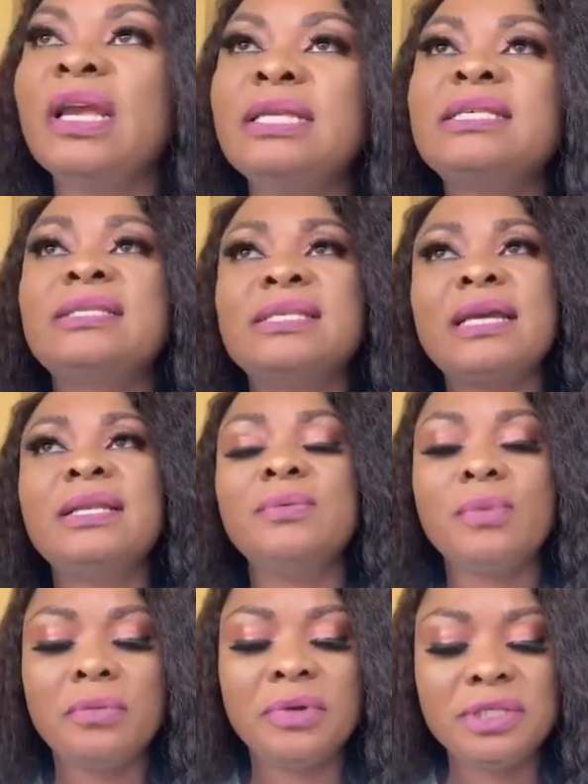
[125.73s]
It's exactly
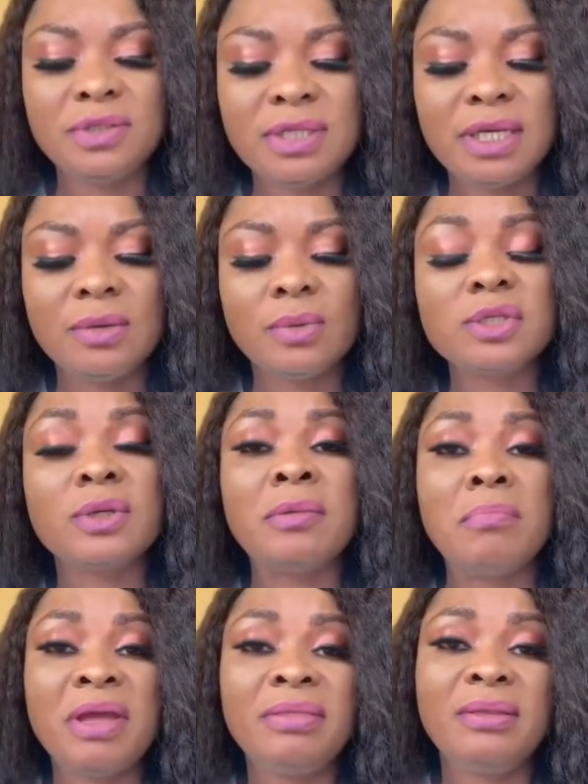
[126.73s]
one week today. It was on
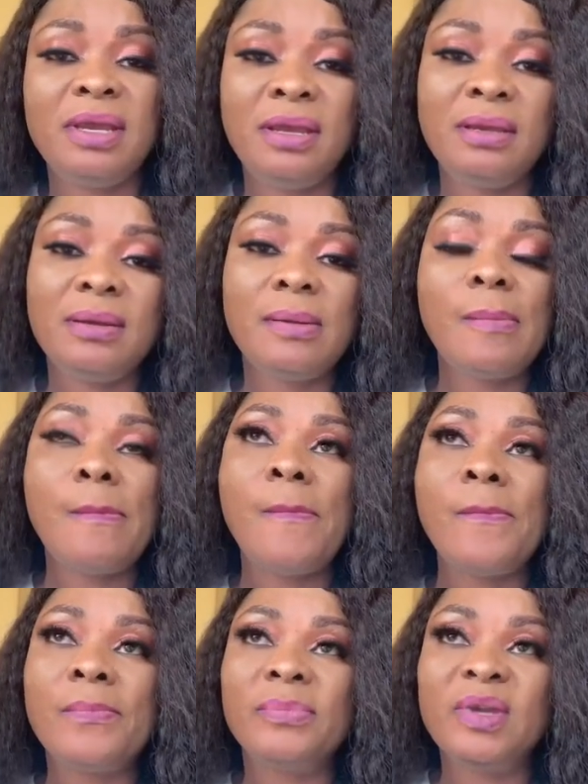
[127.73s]
a Monday,
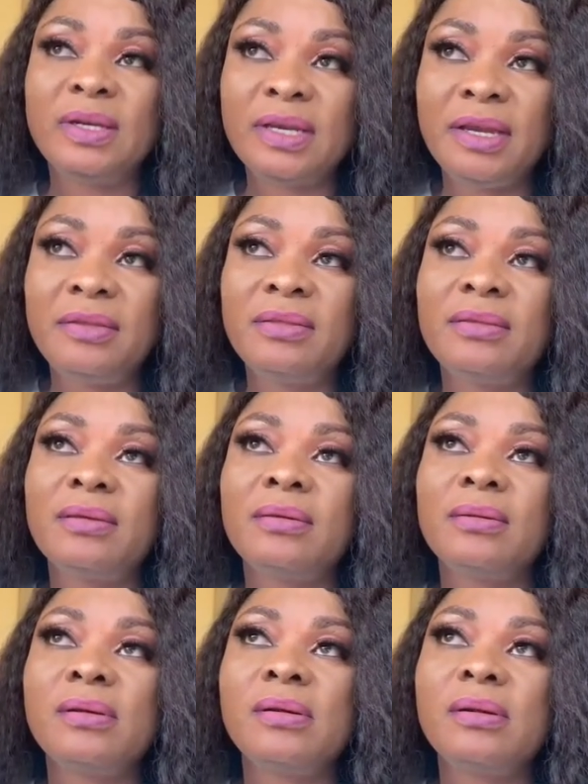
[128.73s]
the 9th,
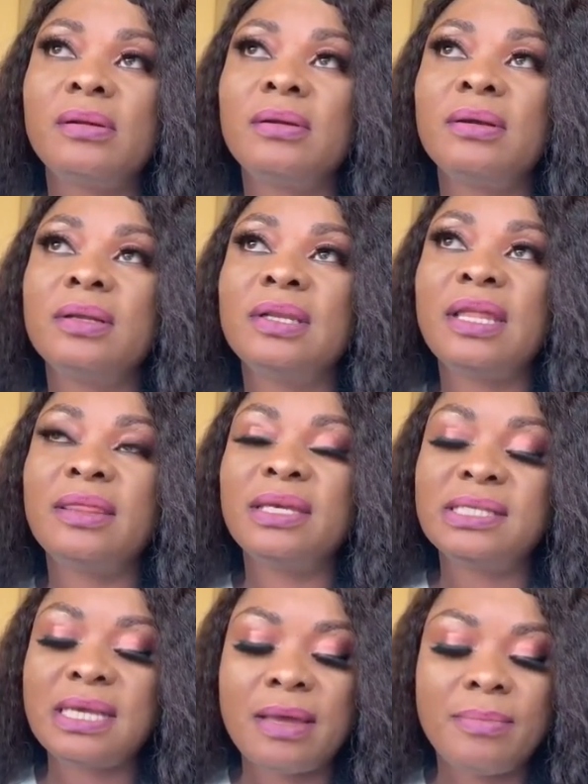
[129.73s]
that
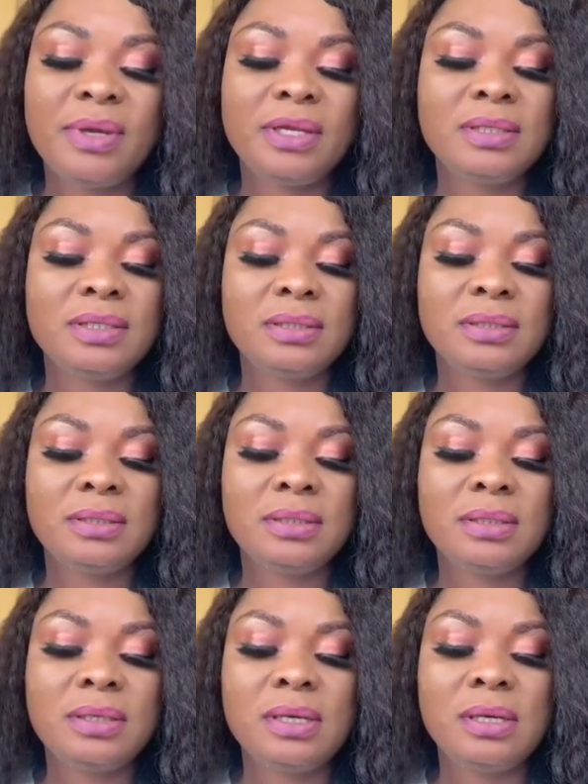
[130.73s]
this happened.
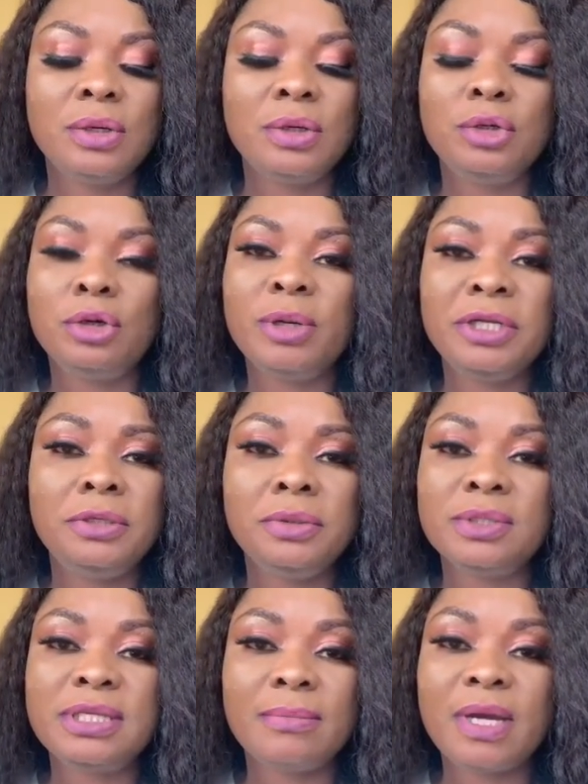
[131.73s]
Nobody
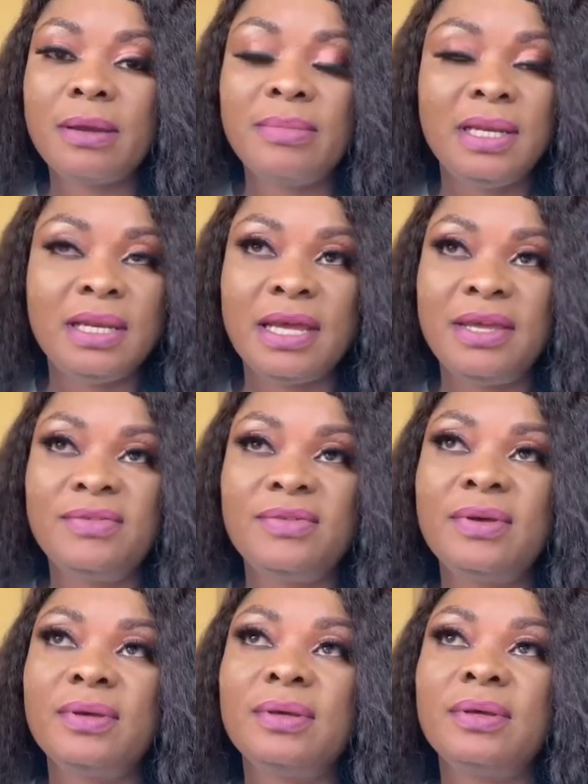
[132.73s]
knows I'm coming live.
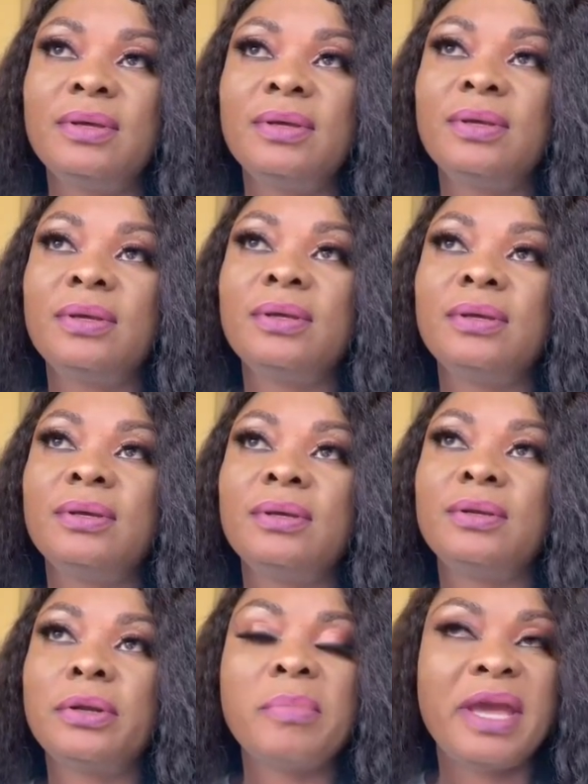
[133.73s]

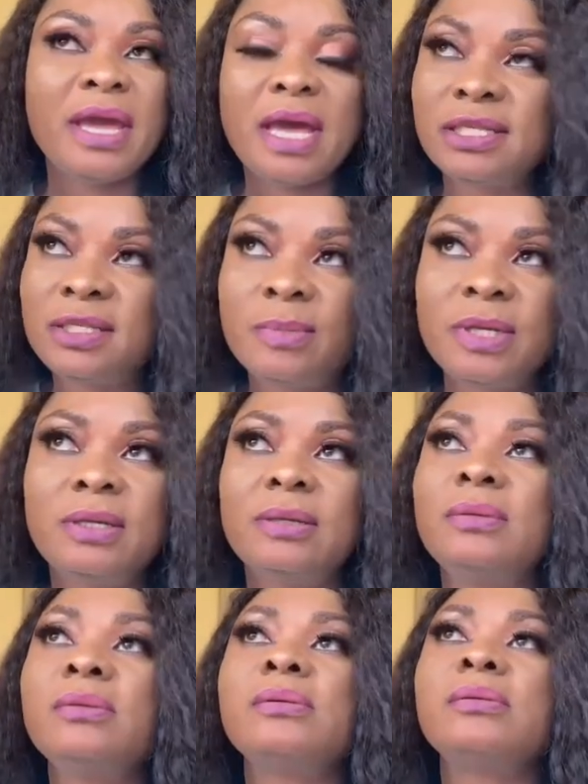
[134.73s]
Not my
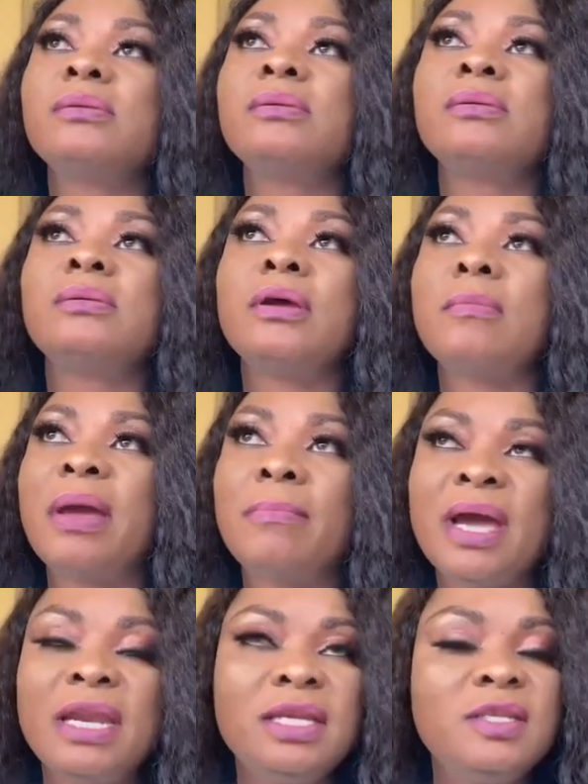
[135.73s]
husband, not my
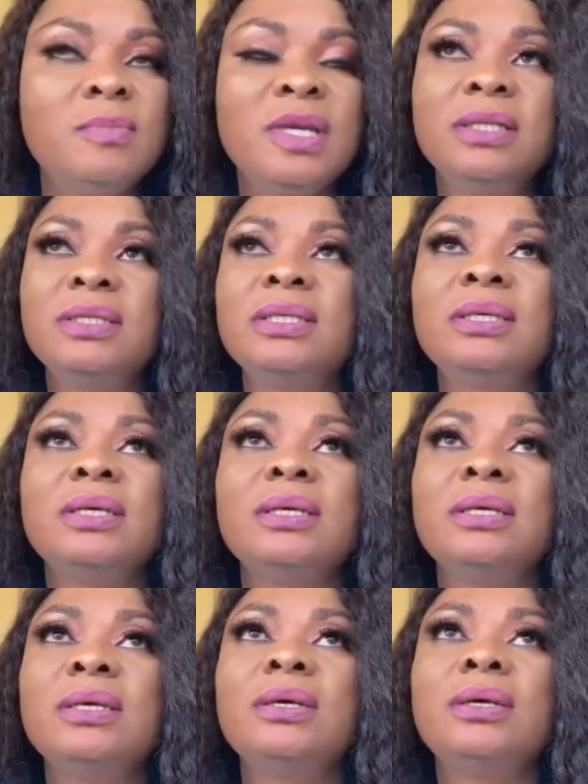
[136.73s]
management,
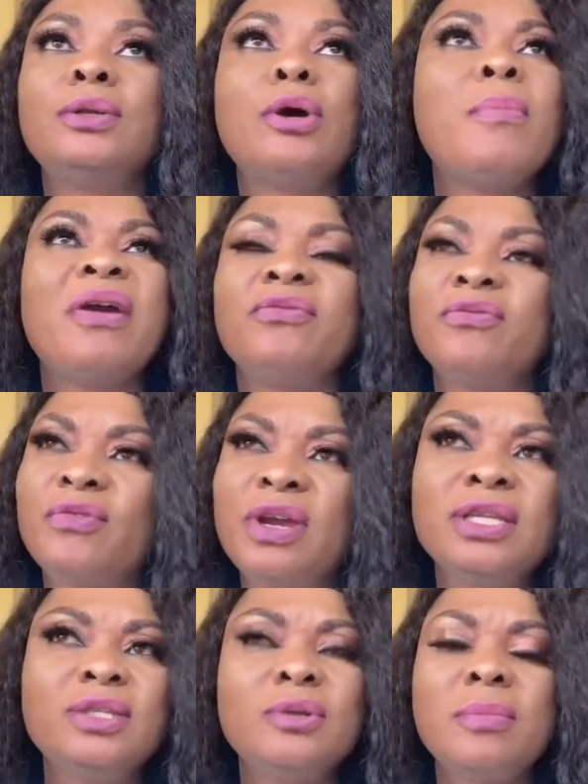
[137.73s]
not my
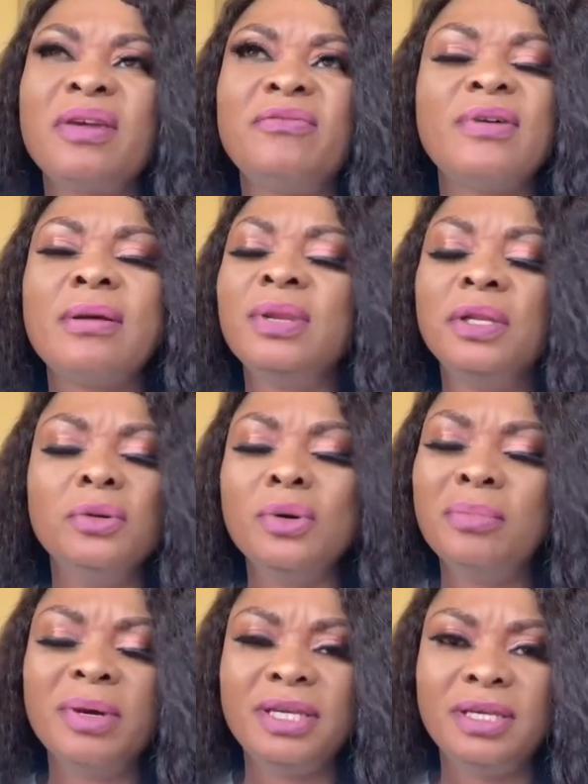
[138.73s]
friends, not my family,
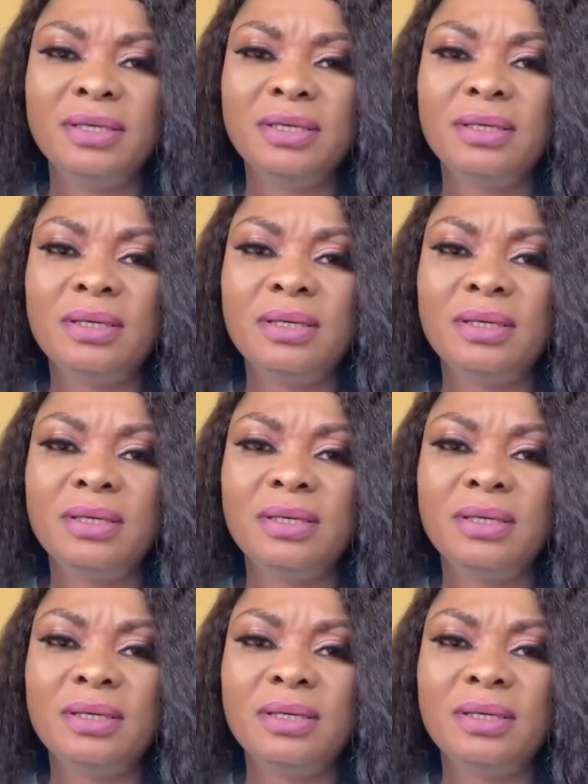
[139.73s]
nobody.